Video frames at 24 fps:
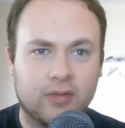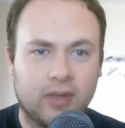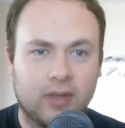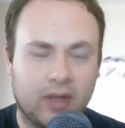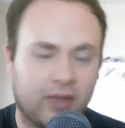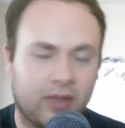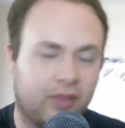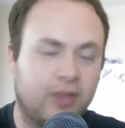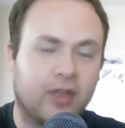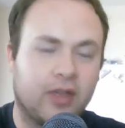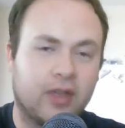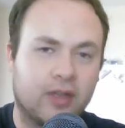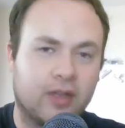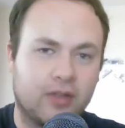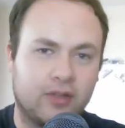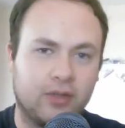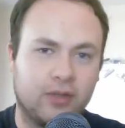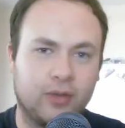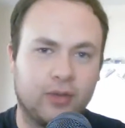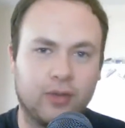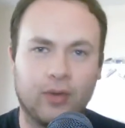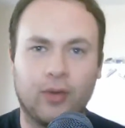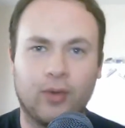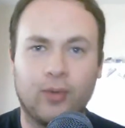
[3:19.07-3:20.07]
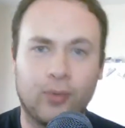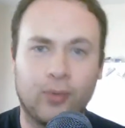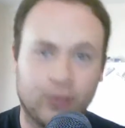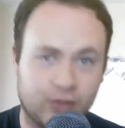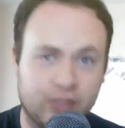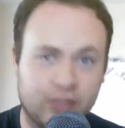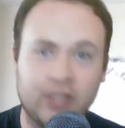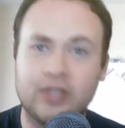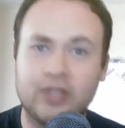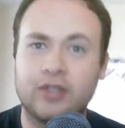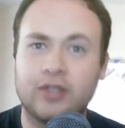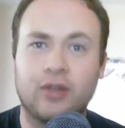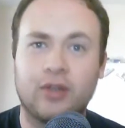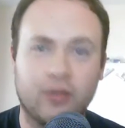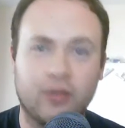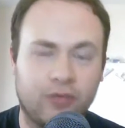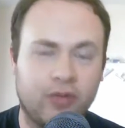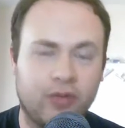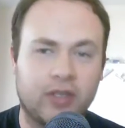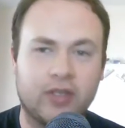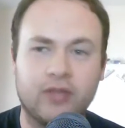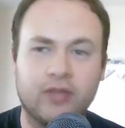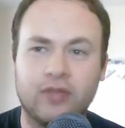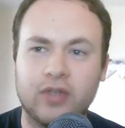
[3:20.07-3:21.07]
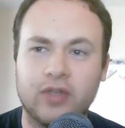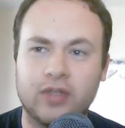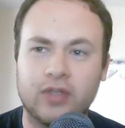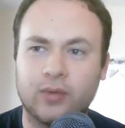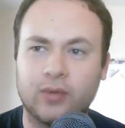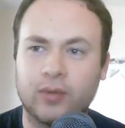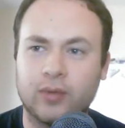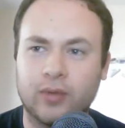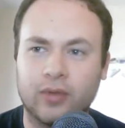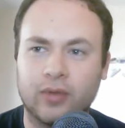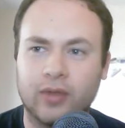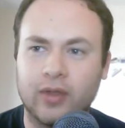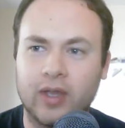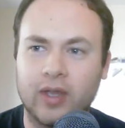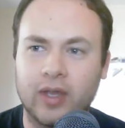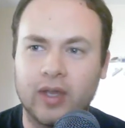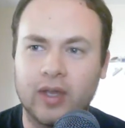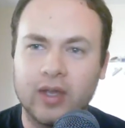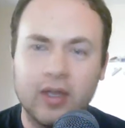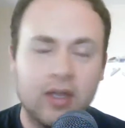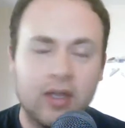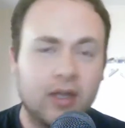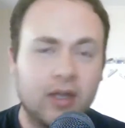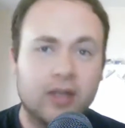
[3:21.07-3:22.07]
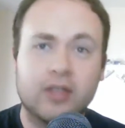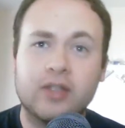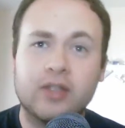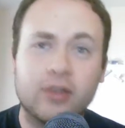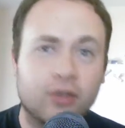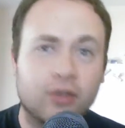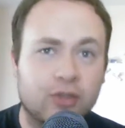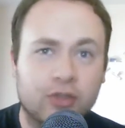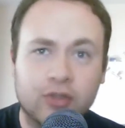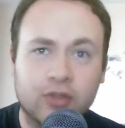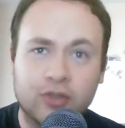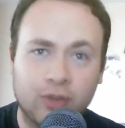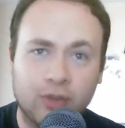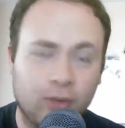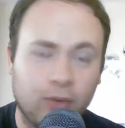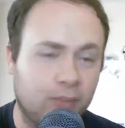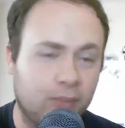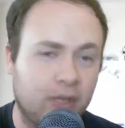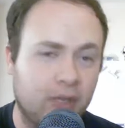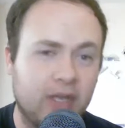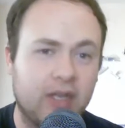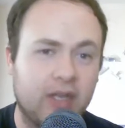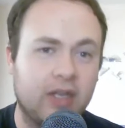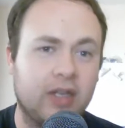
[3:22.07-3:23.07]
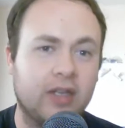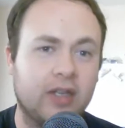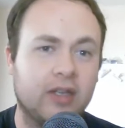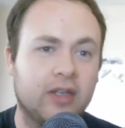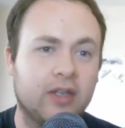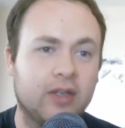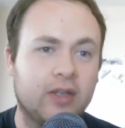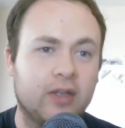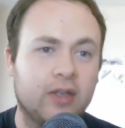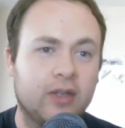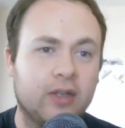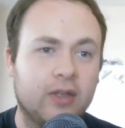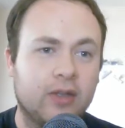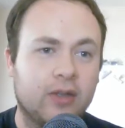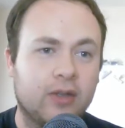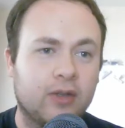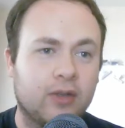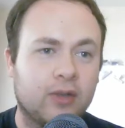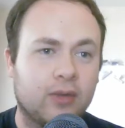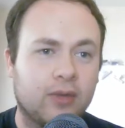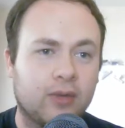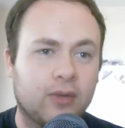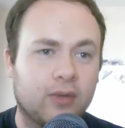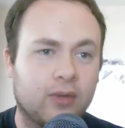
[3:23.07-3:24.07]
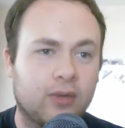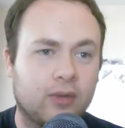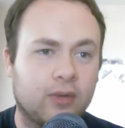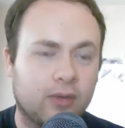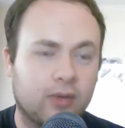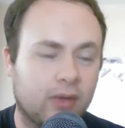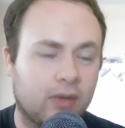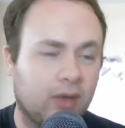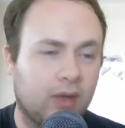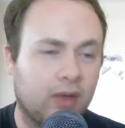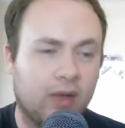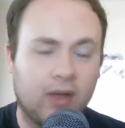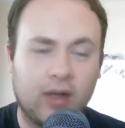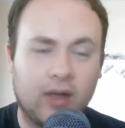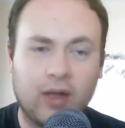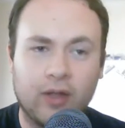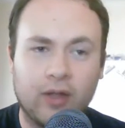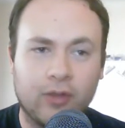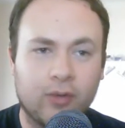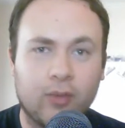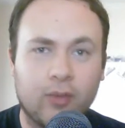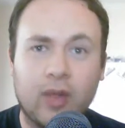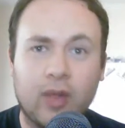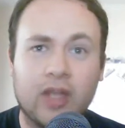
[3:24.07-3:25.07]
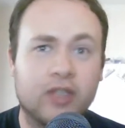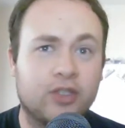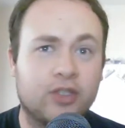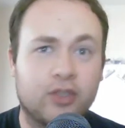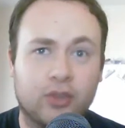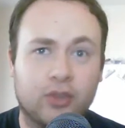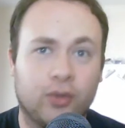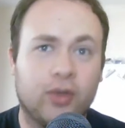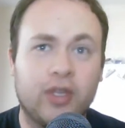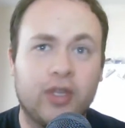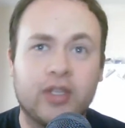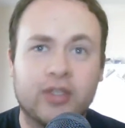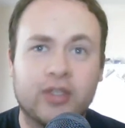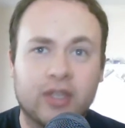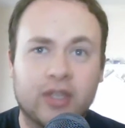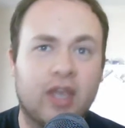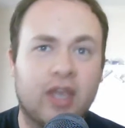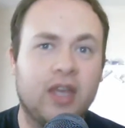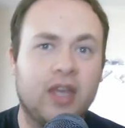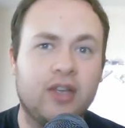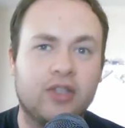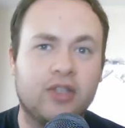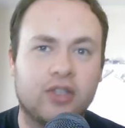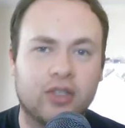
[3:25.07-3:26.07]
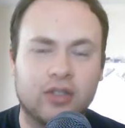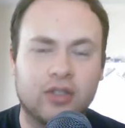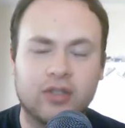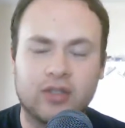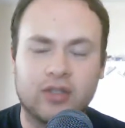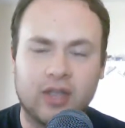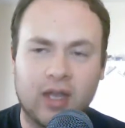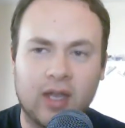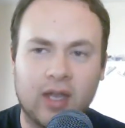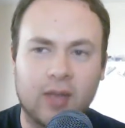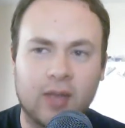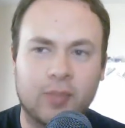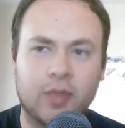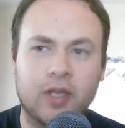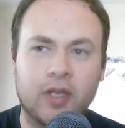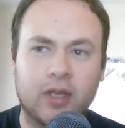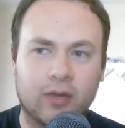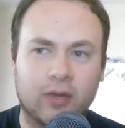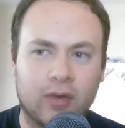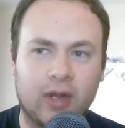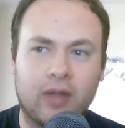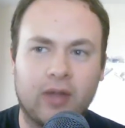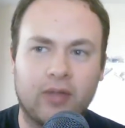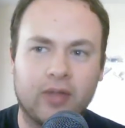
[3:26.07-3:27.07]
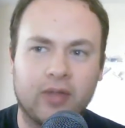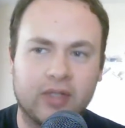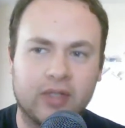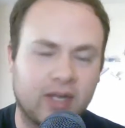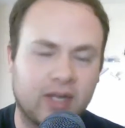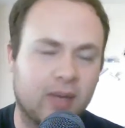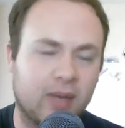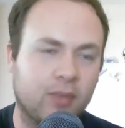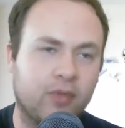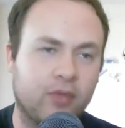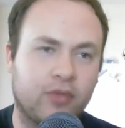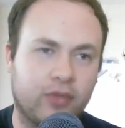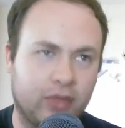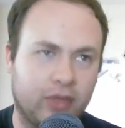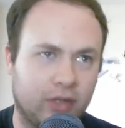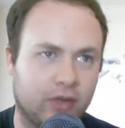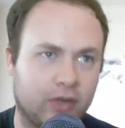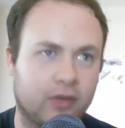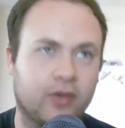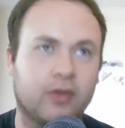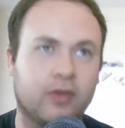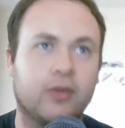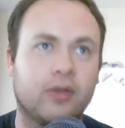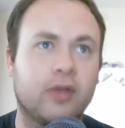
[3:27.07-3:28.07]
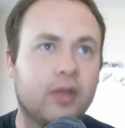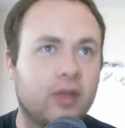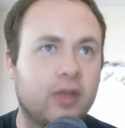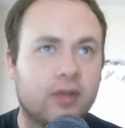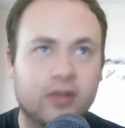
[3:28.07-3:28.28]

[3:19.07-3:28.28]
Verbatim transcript: I think to the whole seasonal affective disorder thing because there are so many otherwise joyous occasions happening around this time of year.